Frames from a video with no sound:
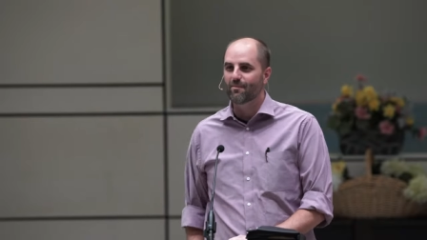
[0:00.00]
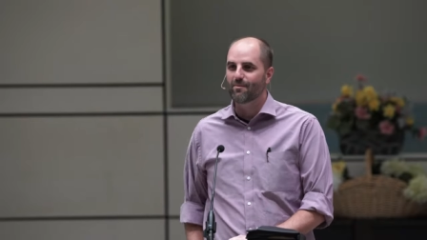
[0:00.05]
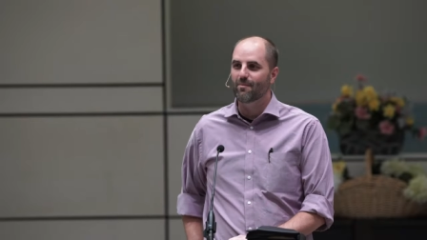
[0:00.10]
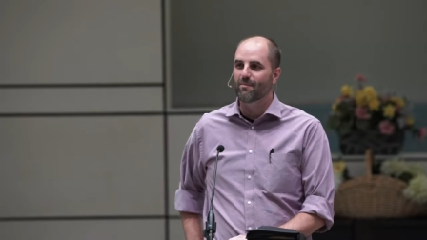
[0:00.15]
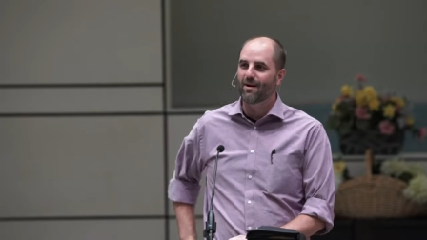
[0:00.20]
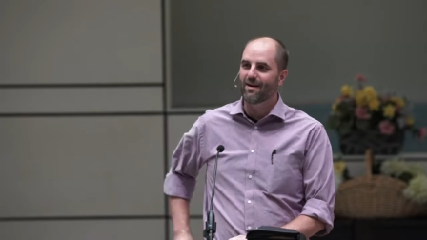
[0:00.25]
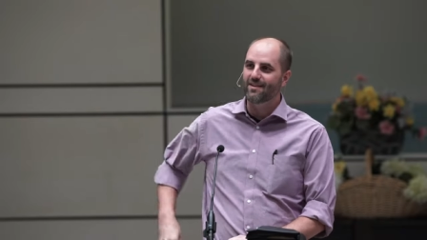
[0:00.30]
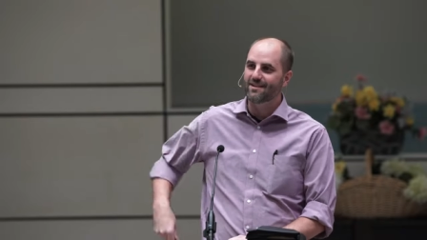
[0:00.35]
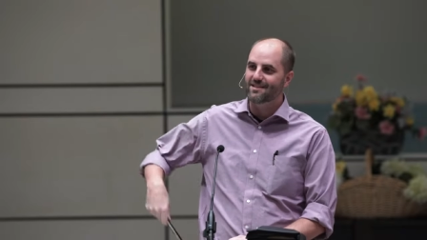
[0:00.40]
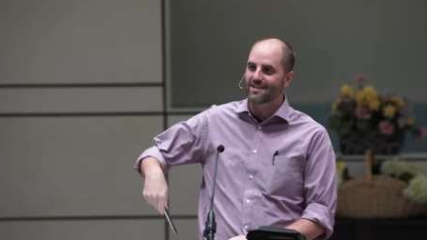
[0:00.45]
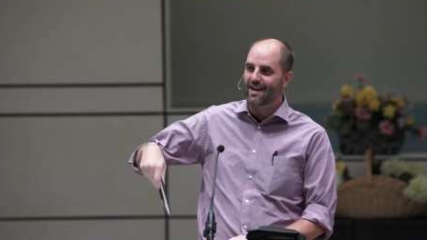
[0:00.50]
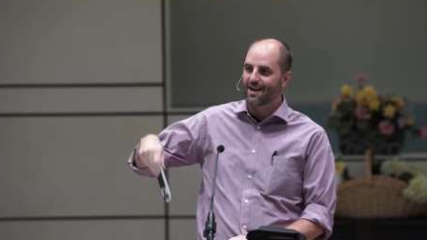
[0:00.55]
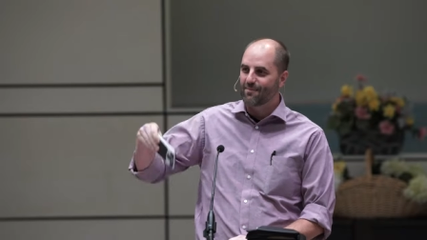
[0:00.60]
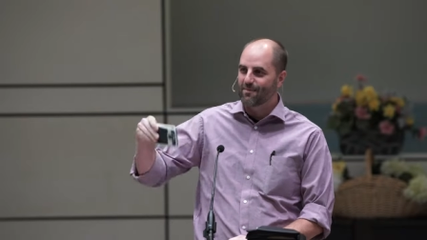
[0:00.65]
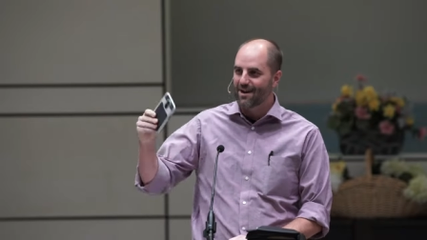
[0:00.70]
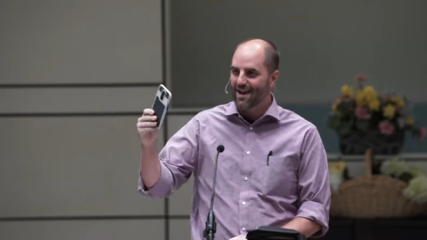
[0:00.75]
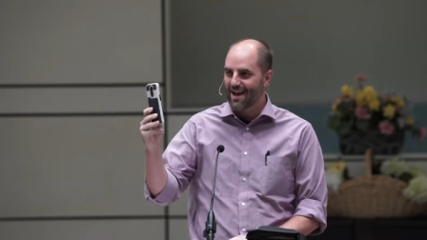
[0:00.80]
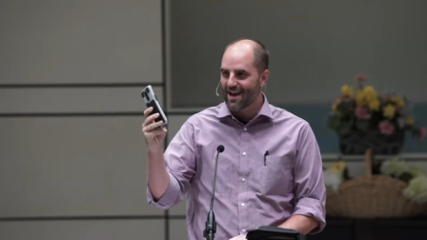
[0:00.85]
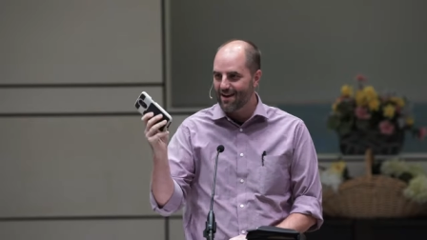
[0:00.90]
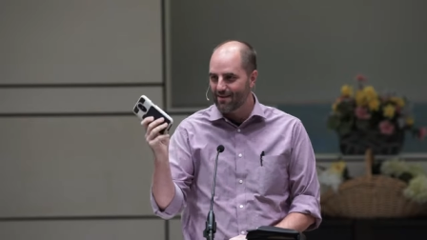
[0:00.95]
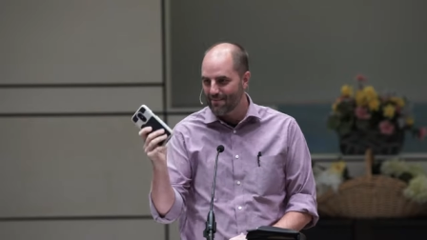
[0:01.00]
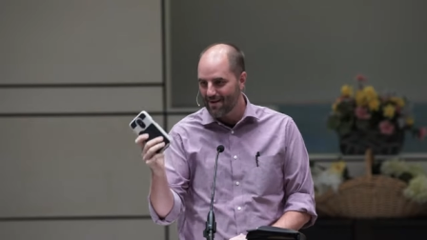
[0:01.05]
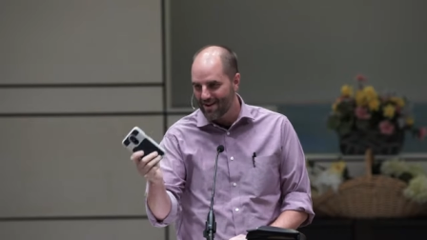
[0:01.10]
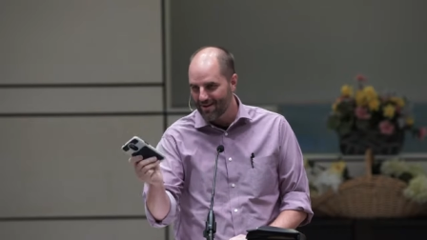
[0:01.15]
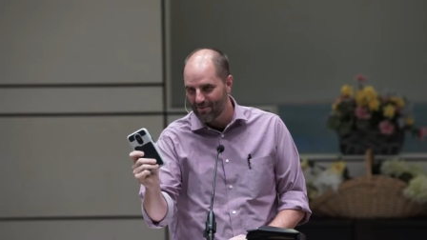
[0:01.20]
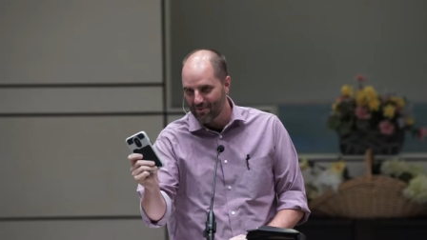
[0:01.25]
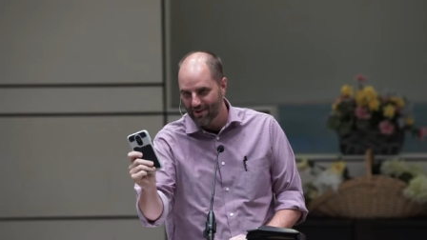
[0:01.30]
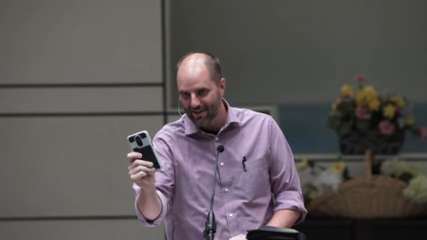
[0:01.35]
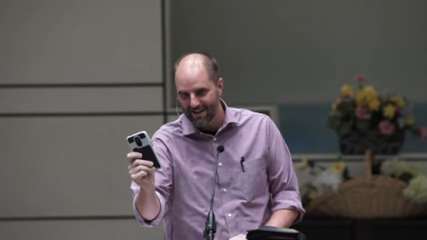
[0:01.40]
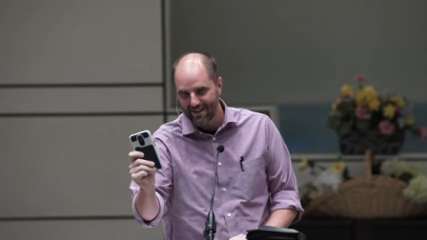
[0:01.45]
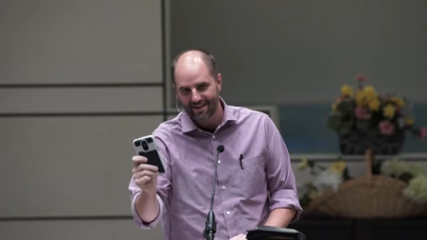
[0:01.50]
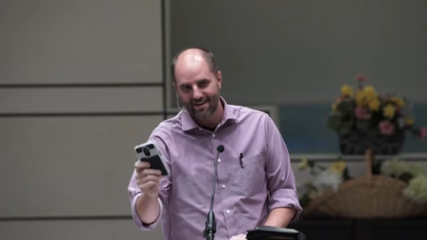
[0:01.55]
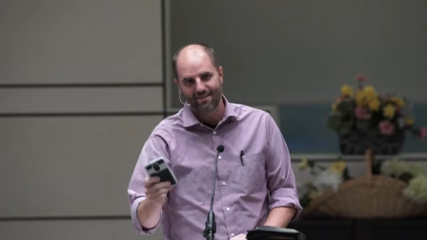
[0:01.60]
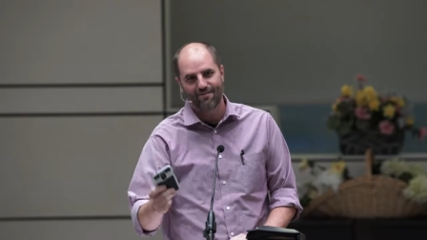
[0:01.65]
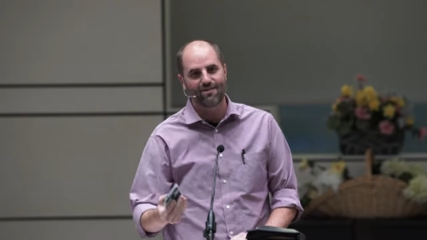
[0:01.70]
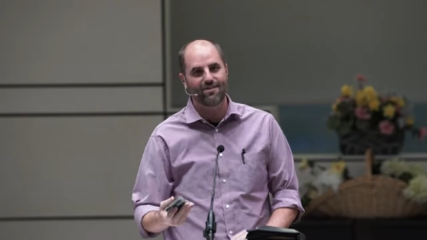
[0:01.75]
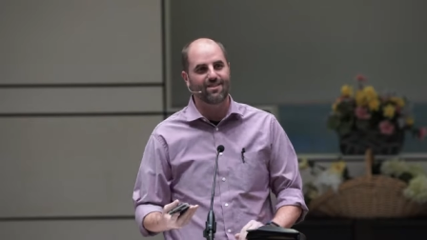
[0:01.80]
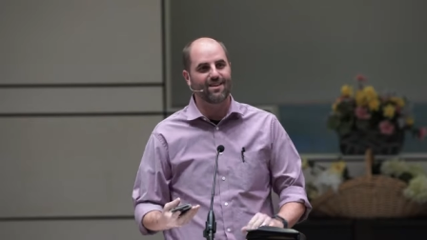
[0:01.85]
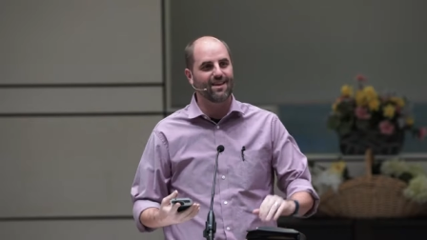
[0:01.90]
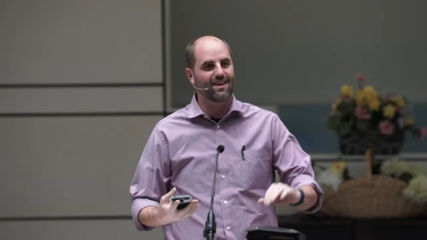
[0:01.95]
But by the time we had them out, we're getting
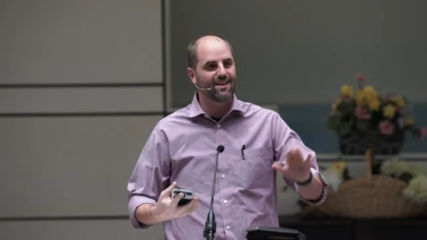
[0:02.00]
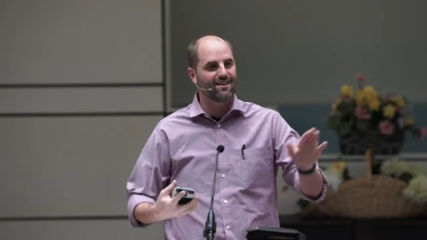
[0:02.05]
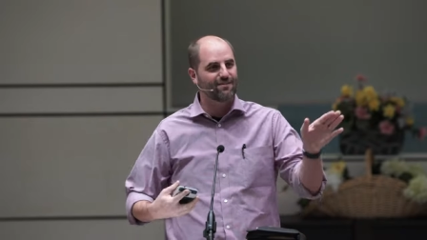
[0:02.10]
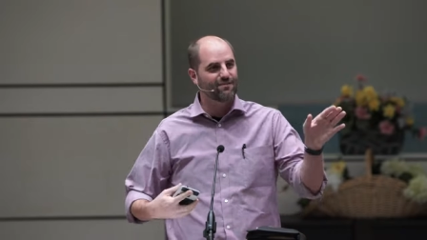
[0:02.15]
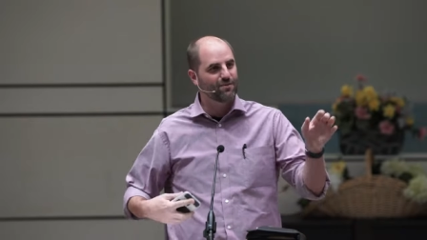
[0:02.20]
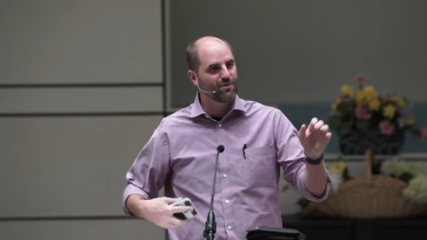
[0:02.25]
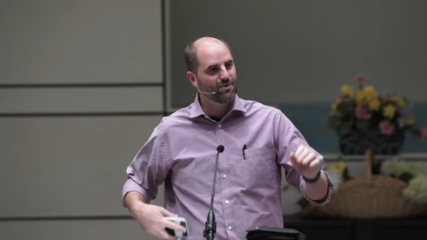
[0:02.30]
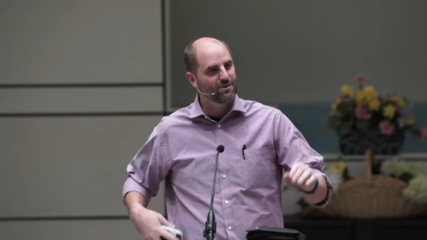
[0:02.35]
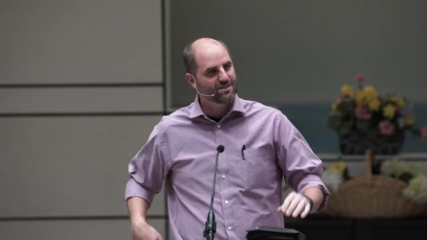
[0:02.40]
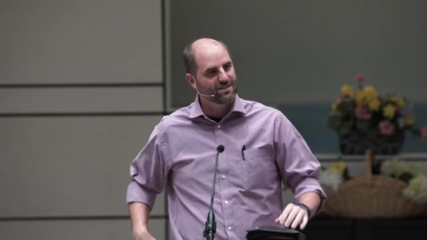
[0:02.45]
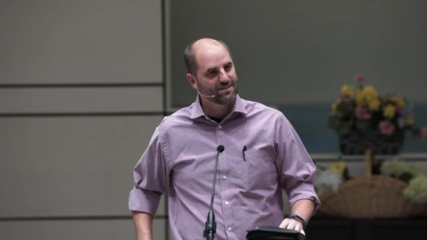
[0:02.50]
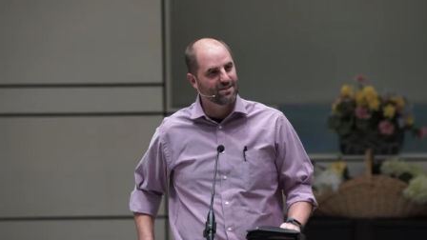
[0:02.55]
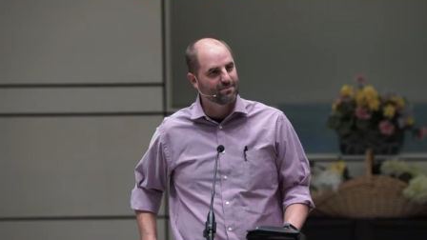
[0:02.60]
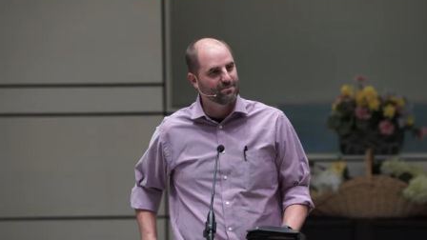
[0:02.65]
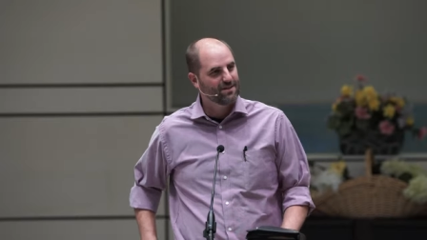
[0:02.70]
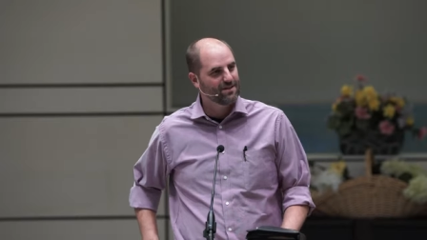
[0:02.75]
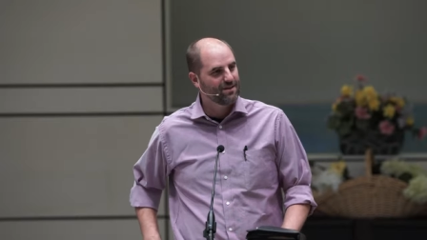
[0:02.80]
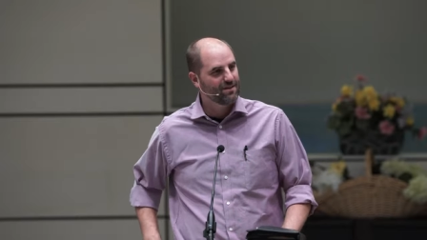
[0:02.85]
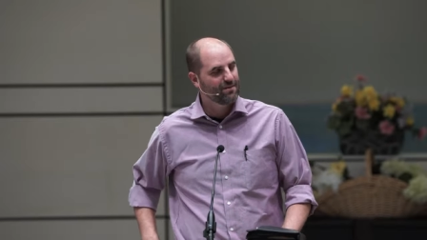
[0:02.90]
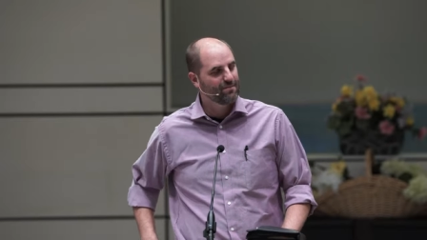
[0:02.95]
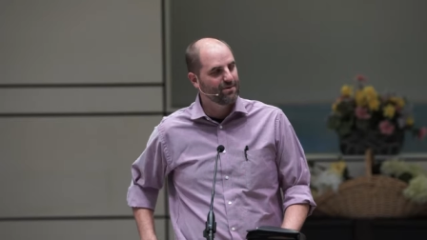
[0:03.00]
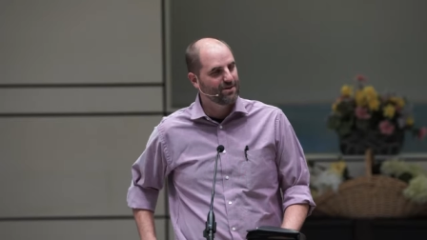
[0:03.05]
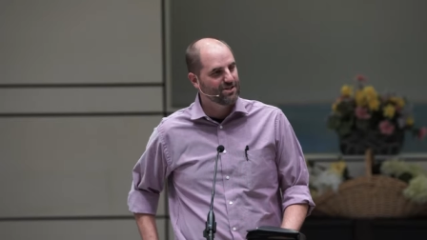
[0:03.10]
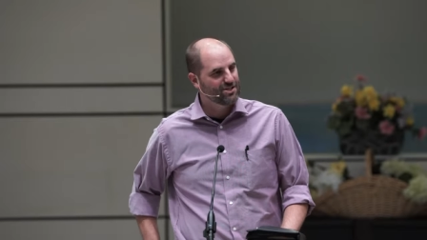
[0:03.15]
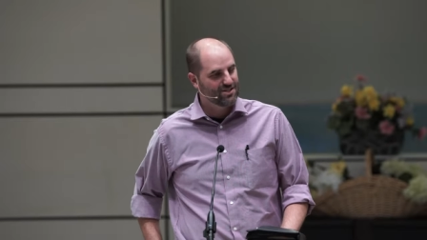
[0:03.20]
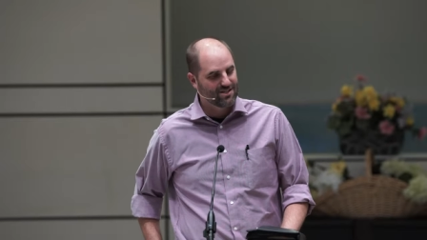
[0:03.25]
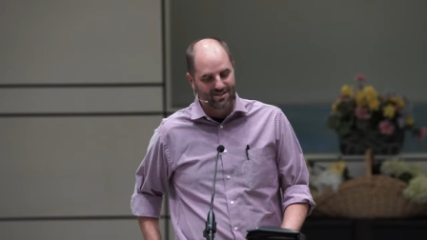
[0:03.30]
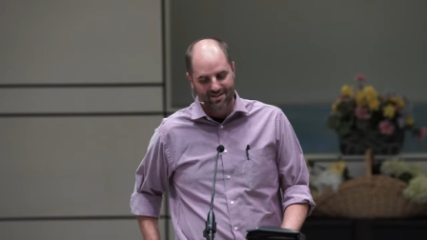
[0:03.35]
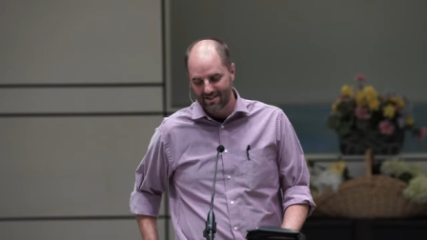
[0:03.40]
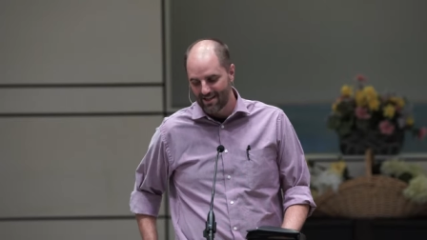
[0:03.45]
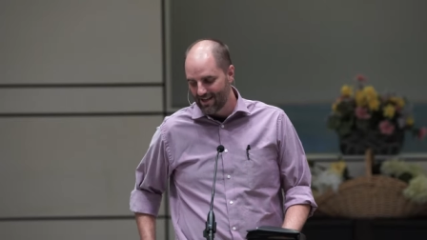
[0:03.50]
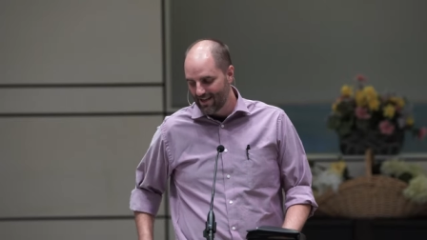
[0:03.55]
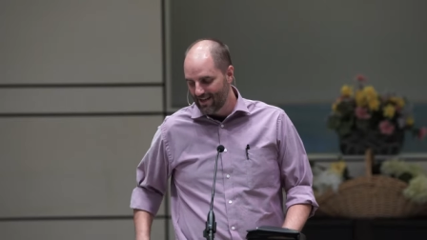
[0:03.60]
everything. It, of course, slipped into the bushes.